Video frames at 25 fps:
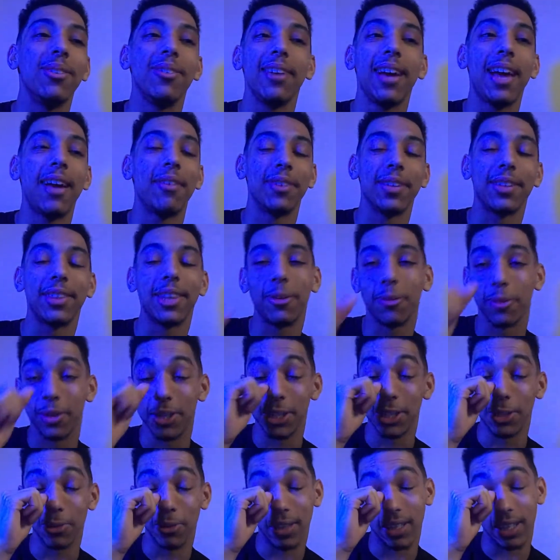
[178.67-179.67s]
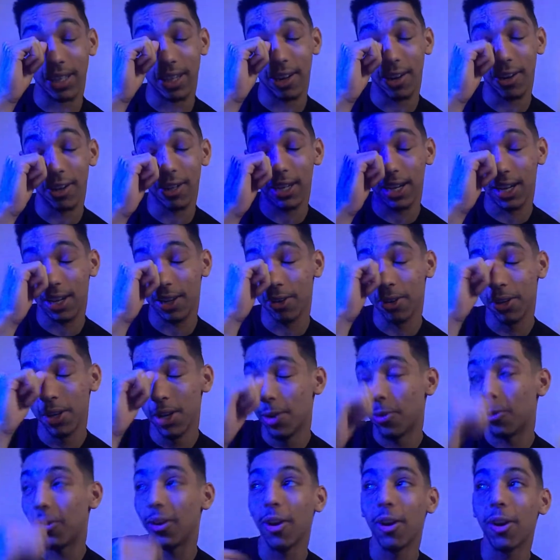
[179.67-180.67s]
everything we're doing here,
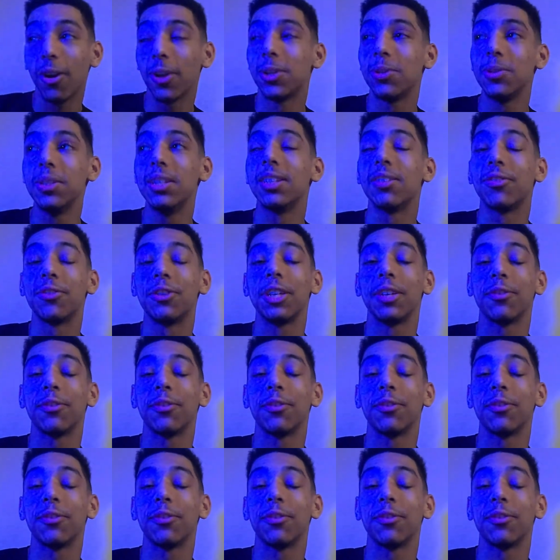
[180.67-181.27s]
We all are doing this for